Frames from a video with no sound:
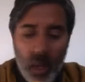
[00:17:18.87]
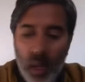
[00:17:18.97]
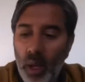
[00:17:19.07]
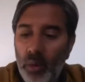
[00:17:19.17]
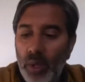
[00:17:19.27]

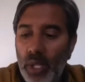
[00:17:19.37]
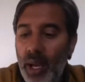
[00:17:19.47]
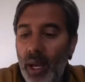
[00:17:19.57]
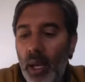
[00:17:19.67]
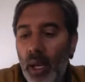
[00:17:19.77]

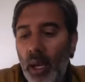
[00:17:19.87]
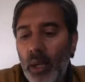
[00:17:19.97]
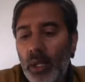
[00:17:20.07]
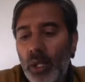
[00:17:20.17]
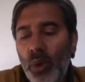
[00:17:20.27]
Rosena,
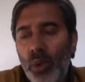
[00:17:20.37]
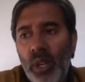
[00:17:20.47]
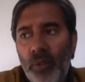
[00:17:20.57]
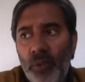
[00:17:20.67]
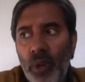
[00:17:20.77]
do
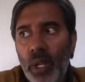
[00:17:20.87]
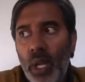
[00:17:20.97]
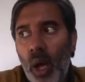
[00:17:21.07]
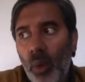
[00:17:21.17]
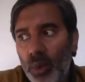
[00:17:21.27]
different
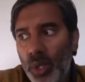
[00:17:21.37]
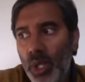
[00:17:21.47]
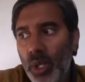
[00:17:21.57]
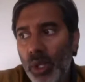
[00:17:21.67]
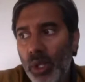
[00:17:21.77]

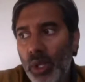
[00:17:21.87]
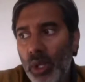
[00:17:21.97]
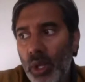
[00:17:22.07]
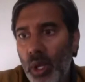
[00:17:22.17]
cultures